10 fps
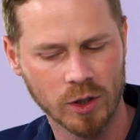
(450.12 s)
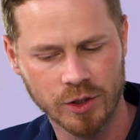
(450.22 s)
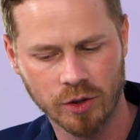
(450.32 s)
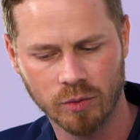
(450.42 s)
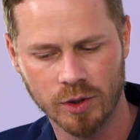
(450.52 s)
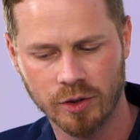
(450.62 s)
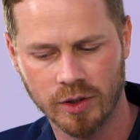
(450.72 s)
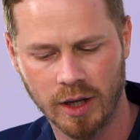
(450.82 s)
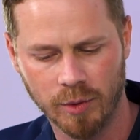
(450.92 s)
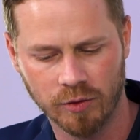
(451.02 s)
what's your
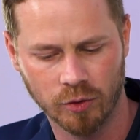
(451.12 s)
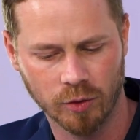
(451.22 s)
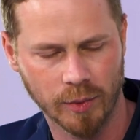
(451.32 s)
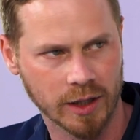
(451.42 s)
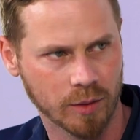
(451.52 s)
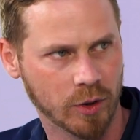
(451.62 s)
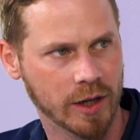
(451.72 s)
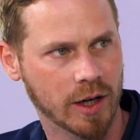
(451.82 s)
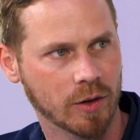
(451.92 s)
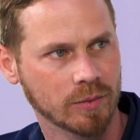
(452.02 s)
gaming floor makeup right
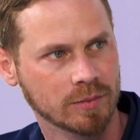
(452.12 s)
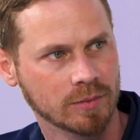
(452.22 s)
now?